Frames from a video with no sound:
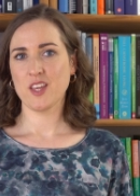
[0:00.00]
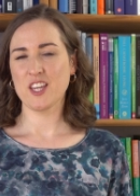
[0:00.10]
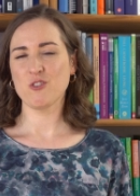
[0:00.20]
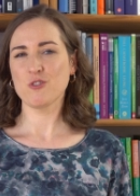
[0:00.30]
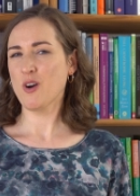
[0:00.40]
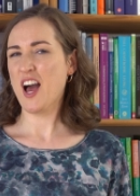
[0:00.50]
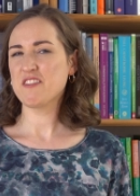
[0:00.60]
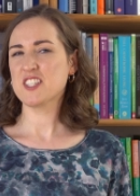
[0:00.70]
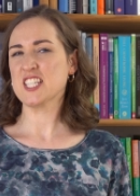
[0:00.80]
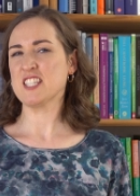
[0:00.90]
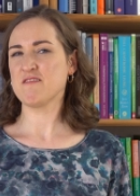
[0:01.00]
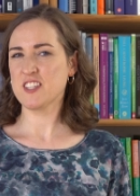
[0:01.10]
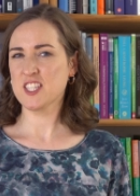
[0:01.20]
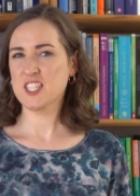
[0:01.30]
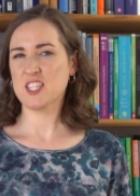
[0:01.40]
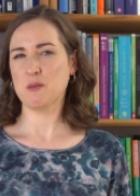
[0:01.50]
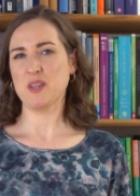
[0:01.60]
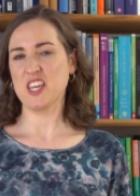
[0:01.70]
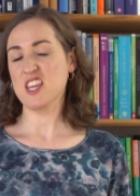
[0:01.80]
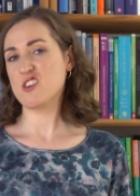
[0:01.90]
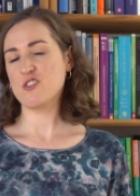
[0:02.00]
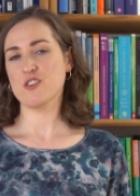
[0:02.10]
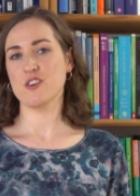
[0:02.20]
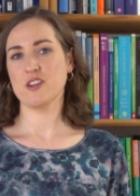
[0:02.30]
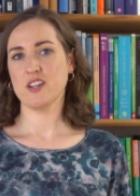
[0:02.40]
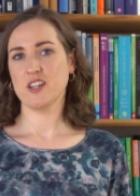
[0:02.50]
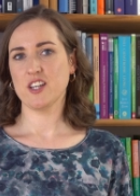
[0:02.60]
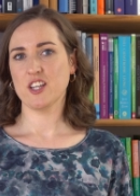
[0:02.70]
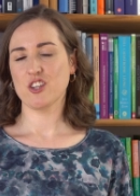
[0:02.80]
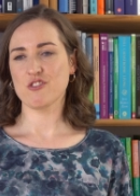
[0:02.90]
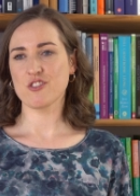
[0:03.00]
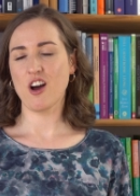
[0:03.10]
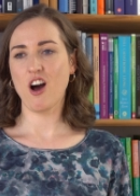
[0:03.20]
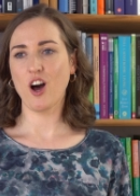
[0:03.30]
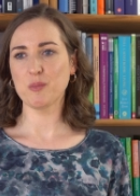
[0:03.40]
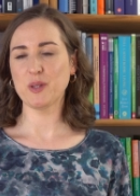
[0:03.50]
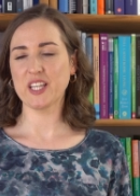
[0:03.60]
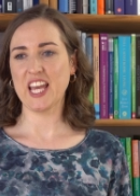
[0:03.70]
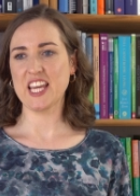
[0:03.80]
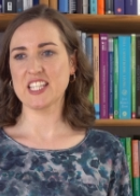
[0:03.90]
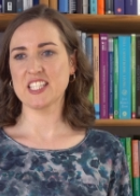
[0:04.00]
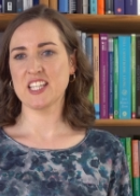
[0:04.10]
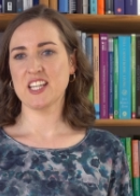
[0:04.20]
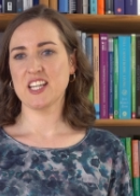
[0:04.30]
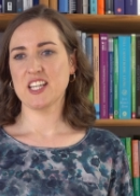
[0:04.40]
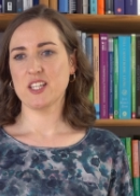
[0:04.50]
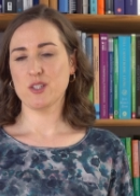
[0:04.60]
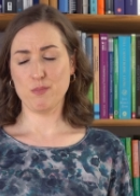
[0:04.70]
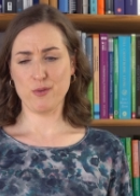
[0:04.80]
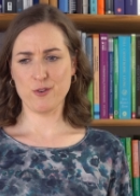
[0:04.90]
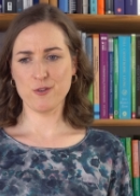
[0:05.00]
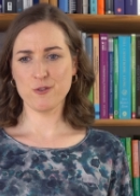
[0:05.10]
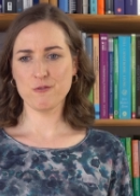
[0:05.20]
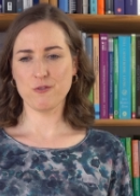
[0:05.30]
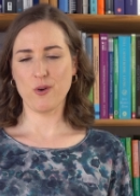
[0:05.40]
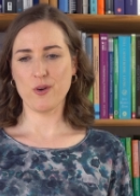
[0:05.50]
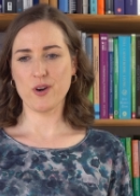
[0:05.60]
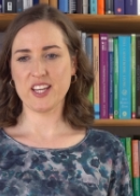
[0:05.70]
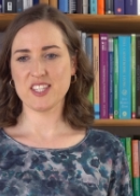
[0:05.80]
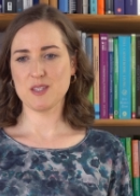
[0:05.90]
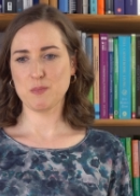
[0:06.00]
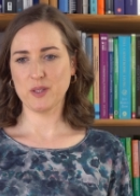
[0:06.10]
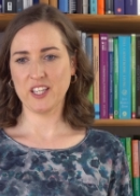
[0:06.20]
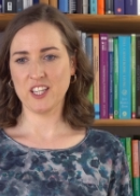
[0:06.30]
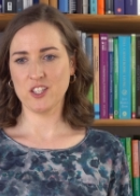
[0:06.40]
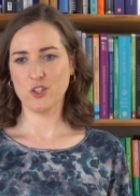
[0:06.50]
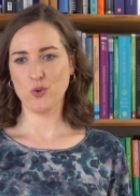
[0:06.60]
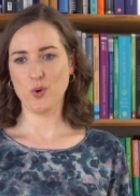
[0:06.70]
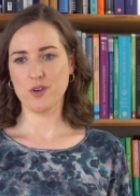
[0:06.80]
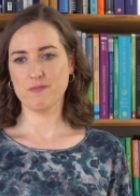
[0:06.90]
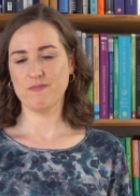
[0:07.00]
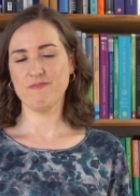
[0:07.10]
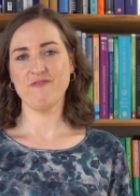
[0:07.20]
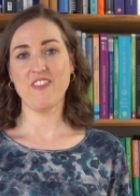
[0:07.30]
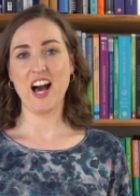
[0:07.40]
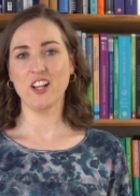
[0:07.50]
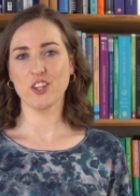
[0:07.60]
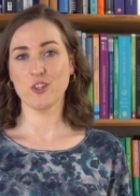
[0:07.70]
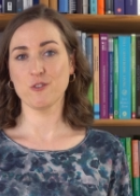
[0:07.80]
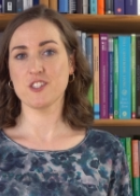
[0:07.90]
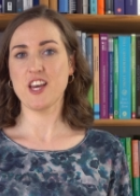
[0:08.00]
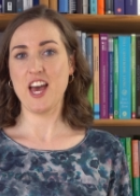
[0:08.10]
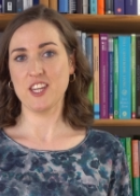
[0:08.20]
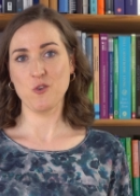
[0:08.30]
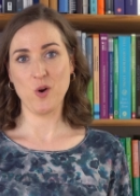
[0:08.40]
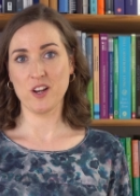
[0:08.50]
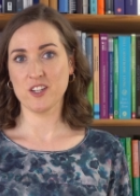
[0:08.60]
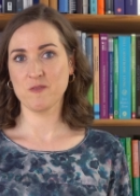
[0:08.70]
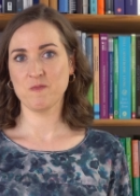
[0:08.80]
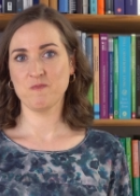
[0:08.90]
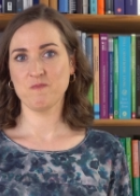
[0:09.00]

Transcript: And you don't have to convince them either. You're not obligated to prove or explain your value to anyone.